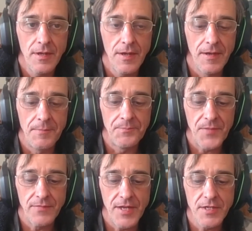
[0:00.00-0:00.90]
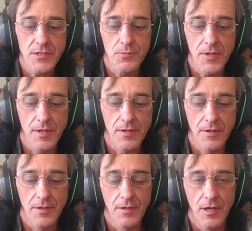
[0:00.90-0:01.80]
And that is where,
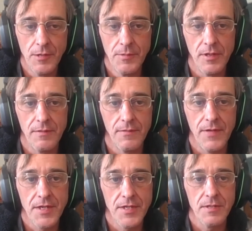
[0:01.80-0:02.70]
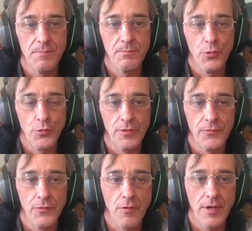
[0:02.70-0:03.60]
on a global level, that is important
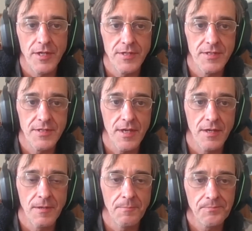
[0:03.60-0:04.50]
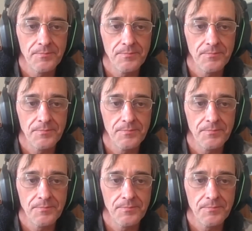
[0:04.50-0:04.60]
for horizon scanning.